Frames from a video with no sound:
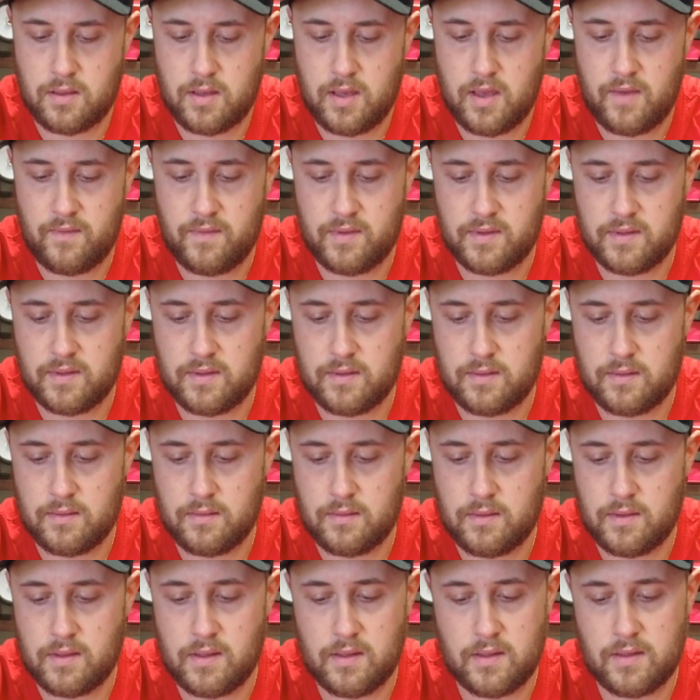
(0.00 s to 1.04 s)

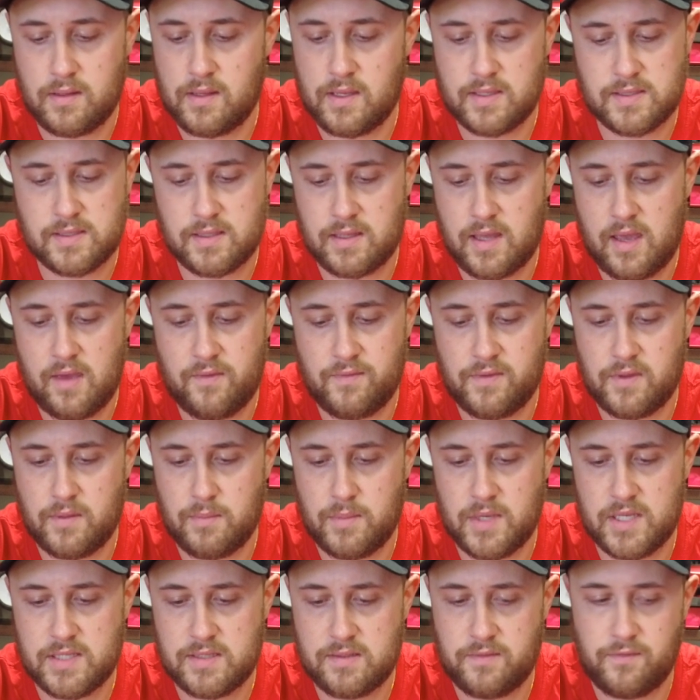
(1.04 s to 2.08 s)
it doesn't have the
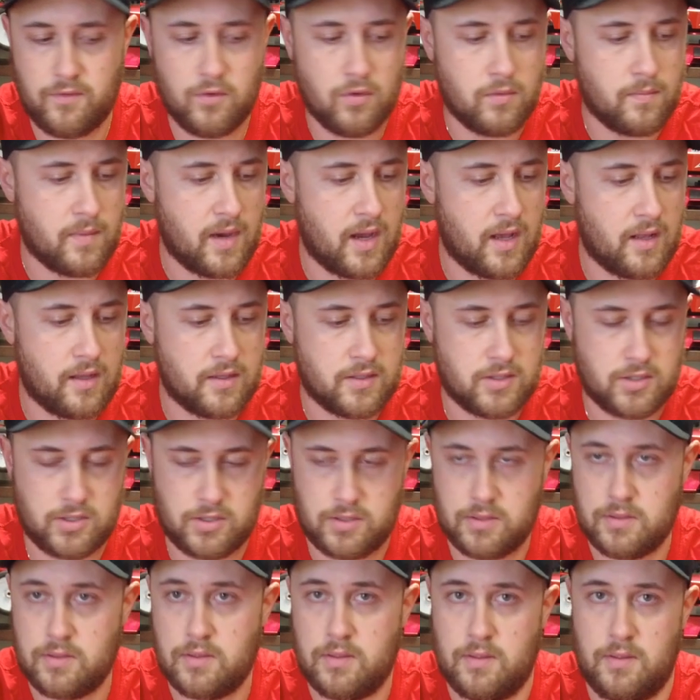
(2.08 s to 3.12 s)
best fuel mileage,